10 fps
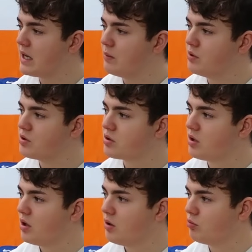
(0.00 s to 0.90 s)
He was
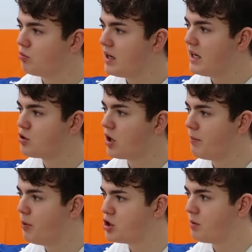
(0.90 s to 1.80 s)
really trying
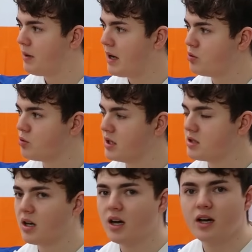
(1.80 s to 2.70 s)
to push the
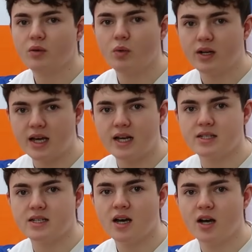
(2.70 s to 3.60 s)
boundaries when kicking
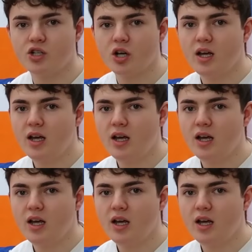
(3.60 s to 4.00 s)
to touch.